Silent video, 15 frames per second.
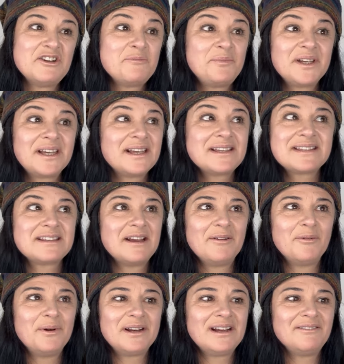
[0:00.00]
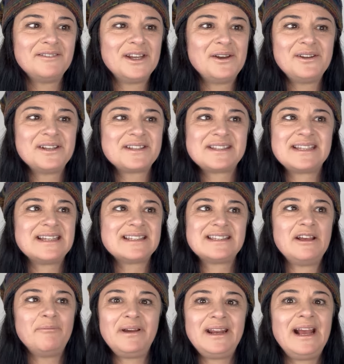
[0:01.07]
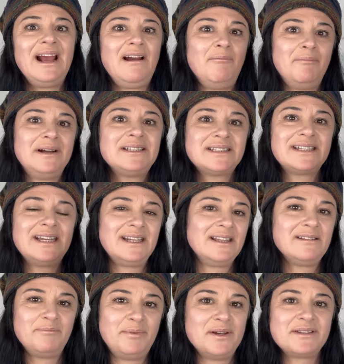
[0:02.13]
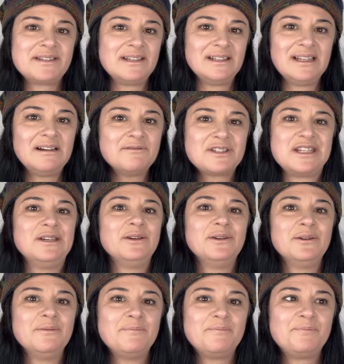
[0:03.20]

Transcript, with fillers: Because what I've noticed is no matter how much that other person loves you,